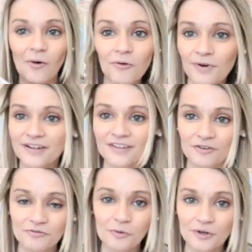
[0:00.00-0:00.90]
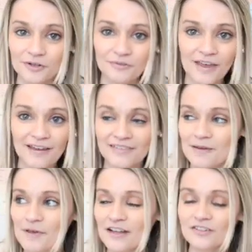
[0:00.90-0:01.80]
all right there for you.
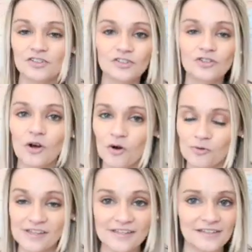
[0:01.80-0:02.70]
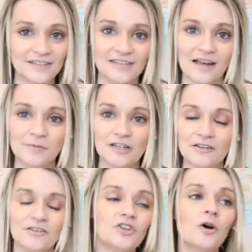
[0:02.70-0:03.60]
They make it so easy. I
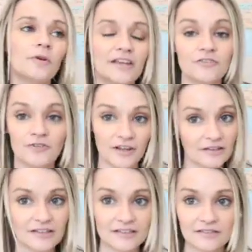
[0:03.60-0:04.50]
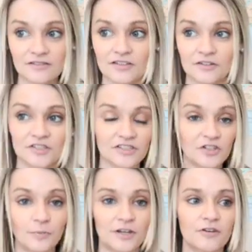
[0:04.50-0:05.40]
mean, nobody could fail at this. Seriously,
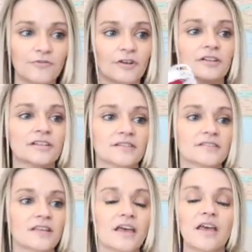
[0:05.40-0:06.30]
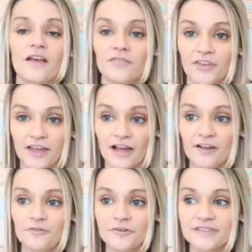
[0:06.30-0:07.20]
nobody could fail at this. They
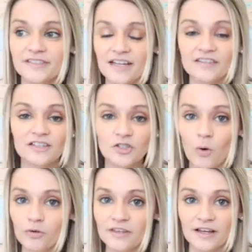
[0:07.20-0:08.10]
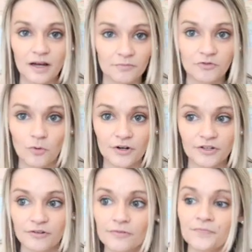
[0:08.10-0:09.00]
have set this whole thing up for
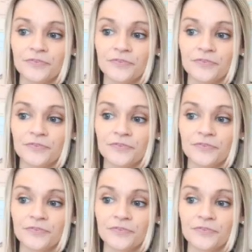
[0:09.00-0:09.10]
you.